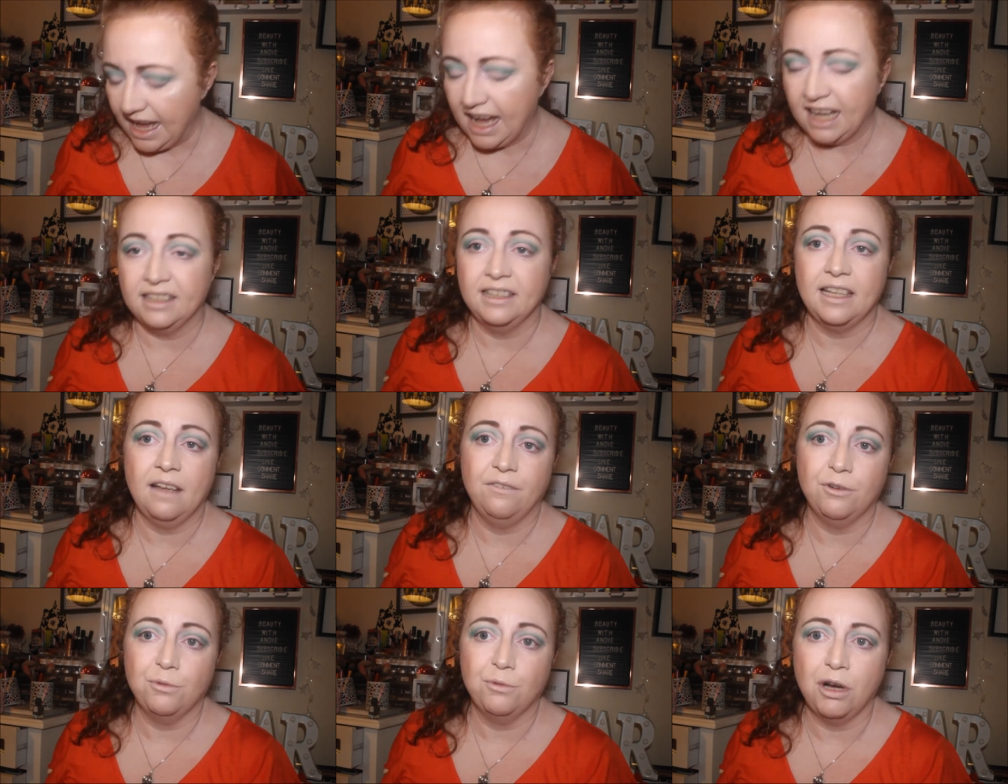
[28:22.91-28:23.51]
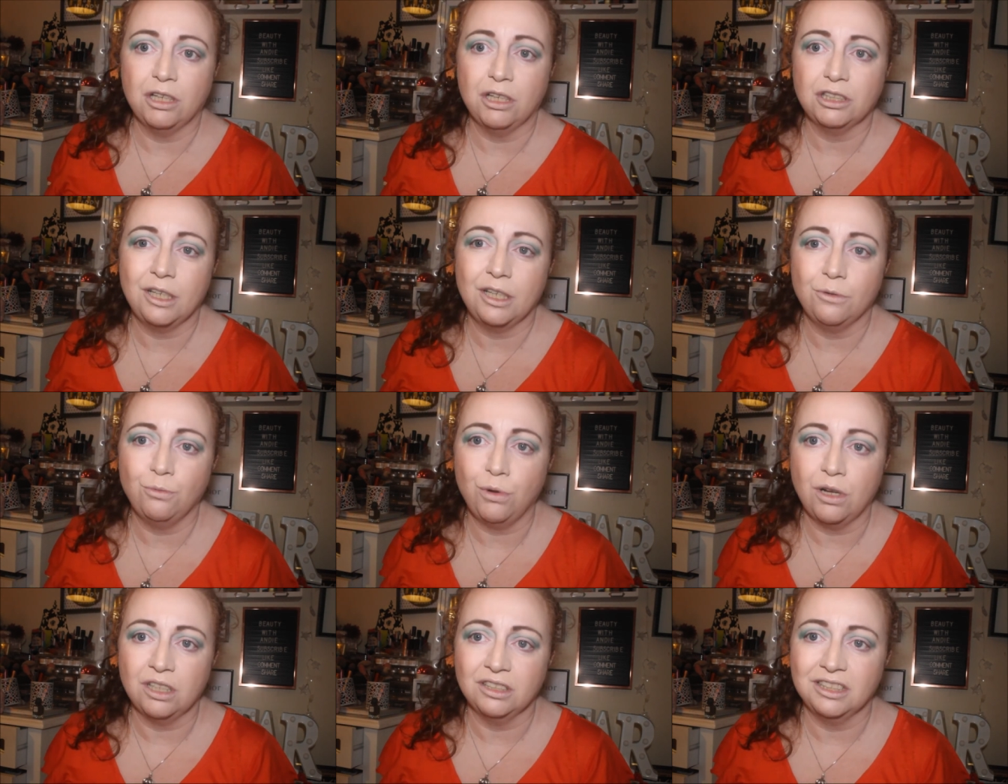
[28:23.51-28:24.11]
I'd never watched
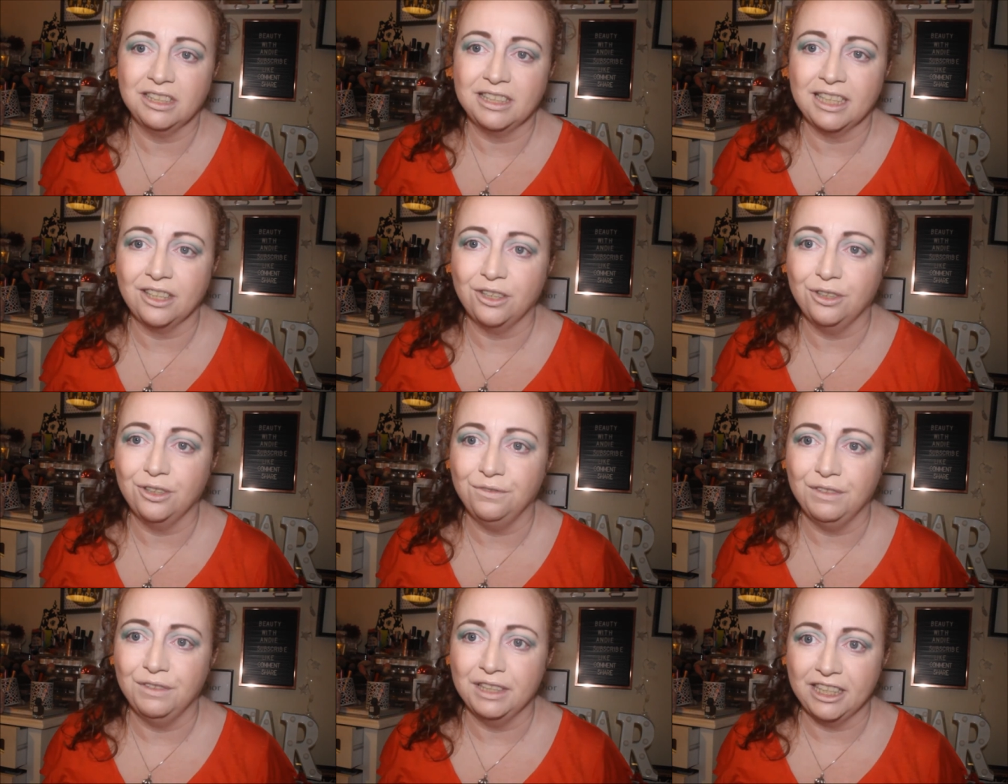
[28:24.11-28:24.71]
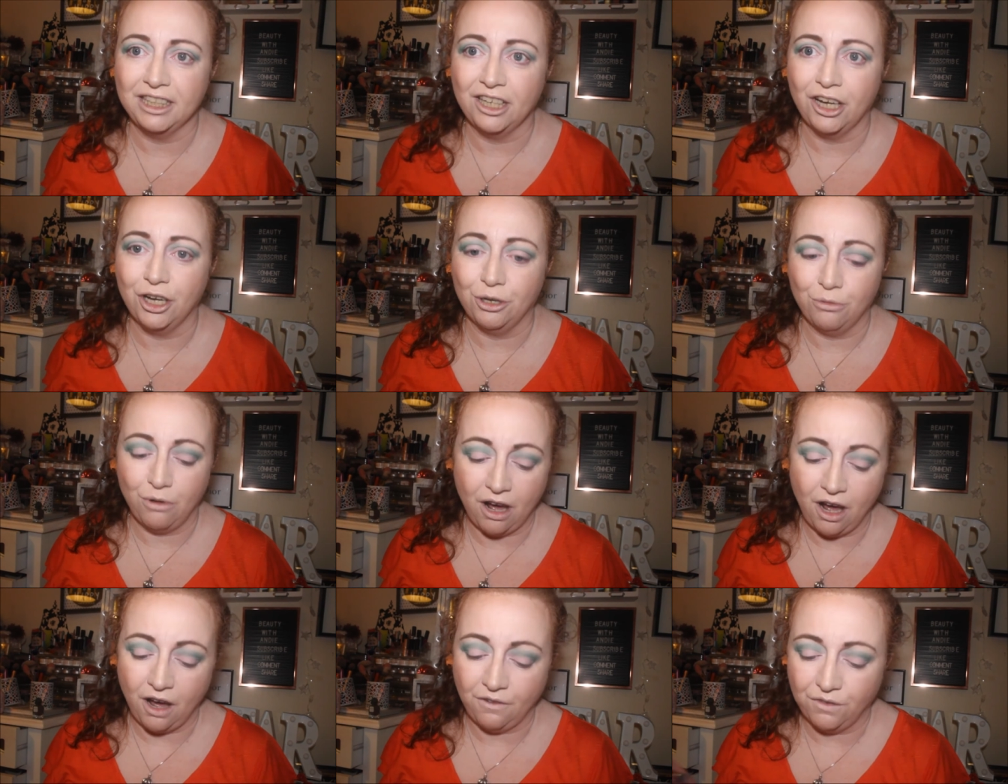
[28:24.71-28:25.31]
one single
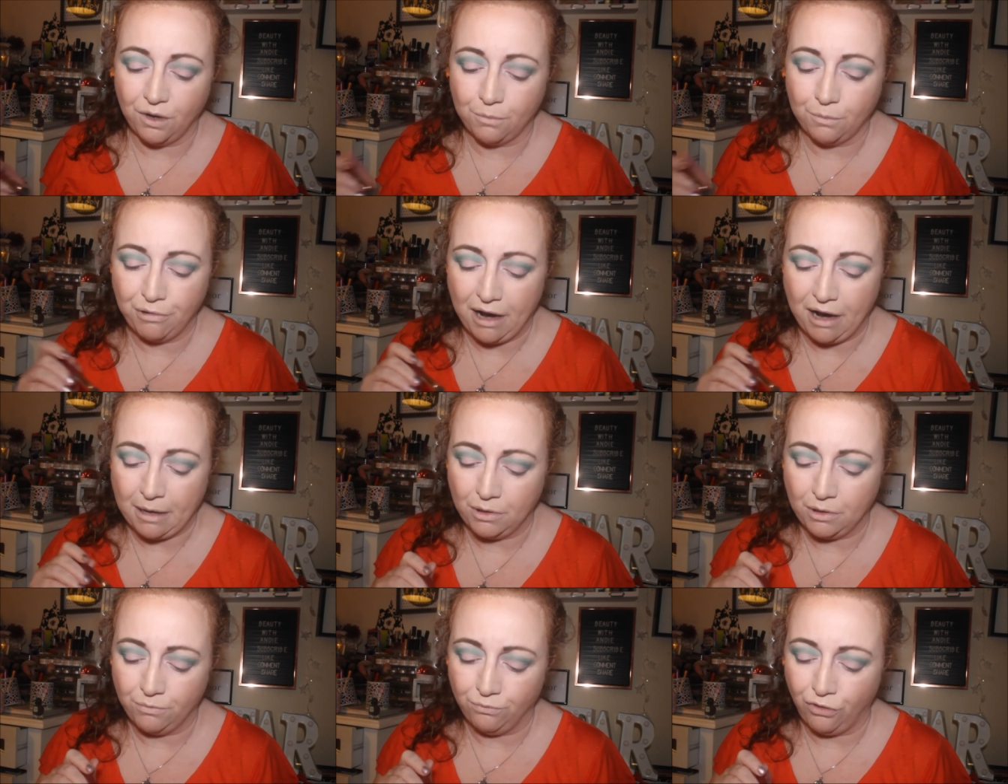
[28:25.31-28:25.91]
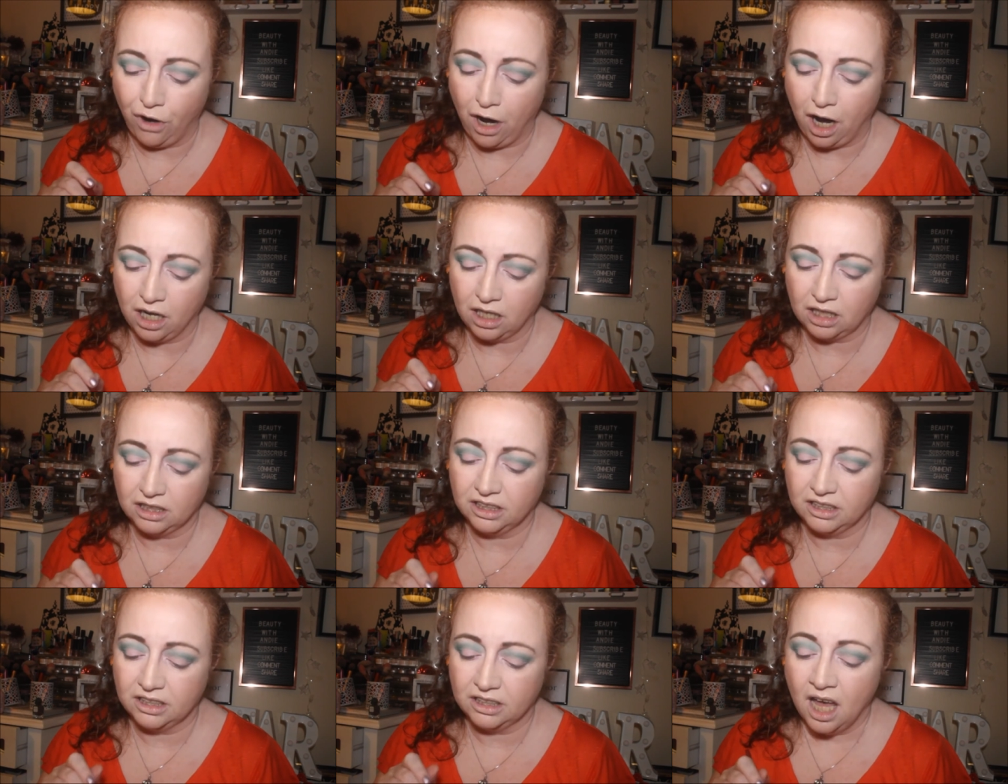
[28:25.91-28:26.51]
video of Bretman
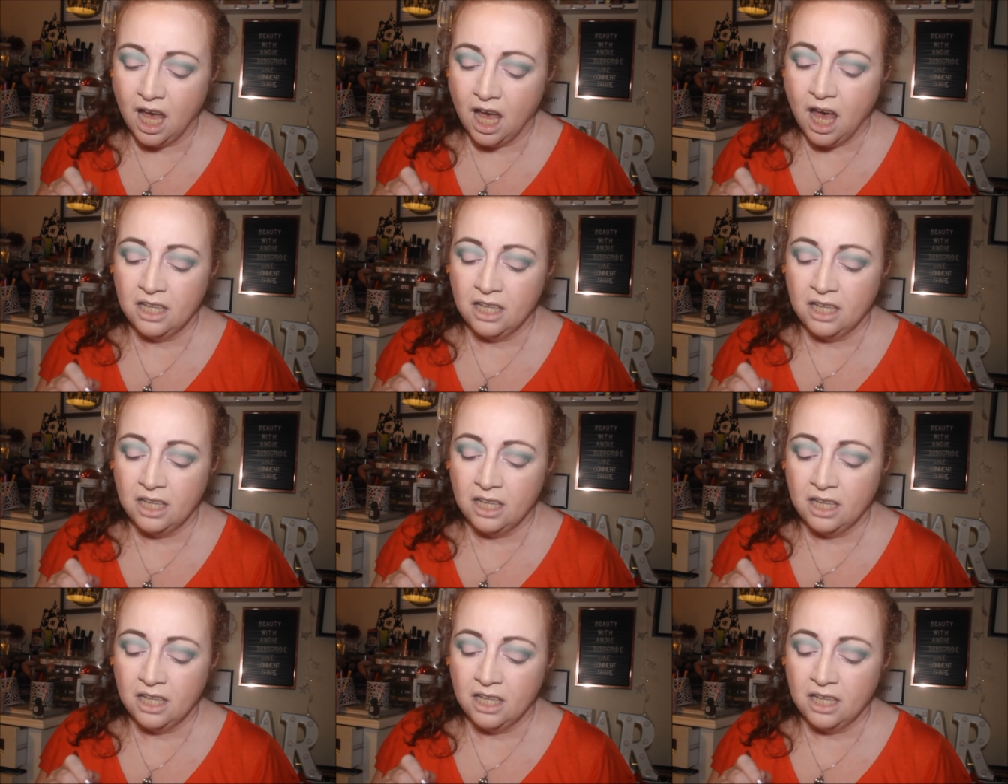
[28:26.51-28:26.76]
Rocks.